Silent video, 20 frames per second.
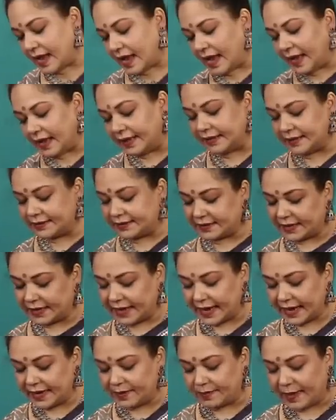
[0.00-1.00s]
and it's
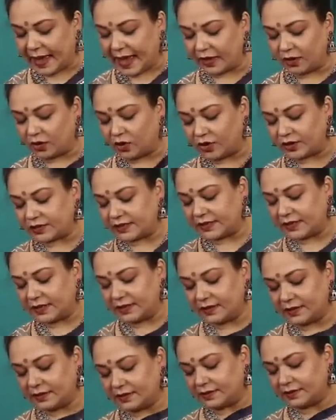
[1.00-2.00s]
again Bangalore
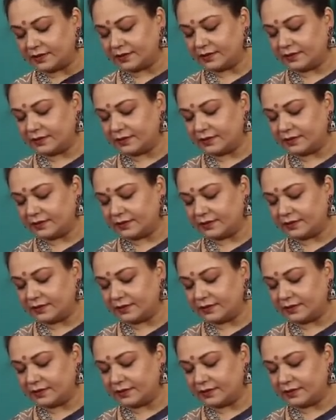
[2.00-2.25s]
silk.